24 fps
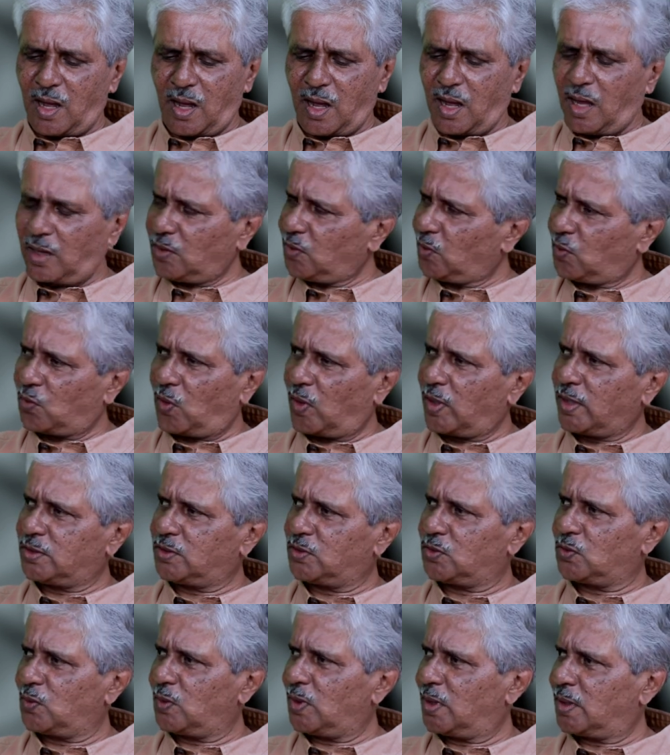Are you quite
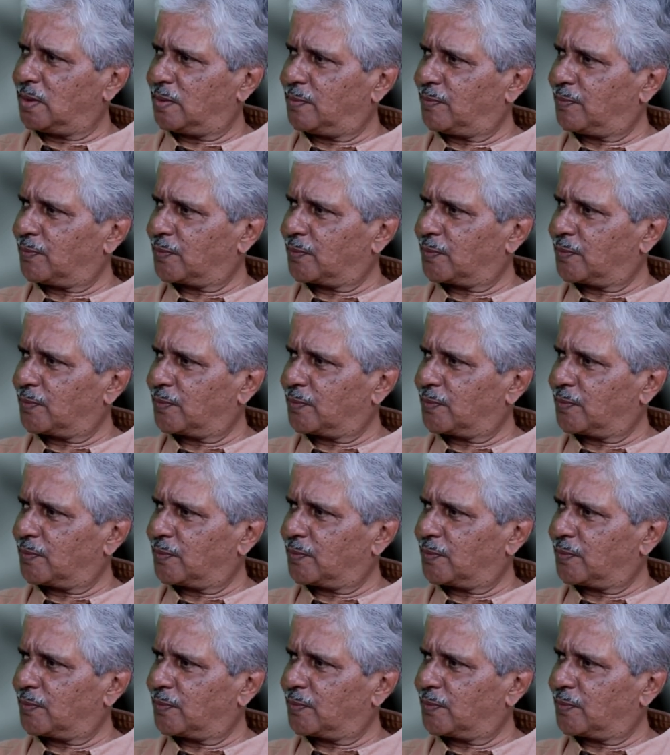sure?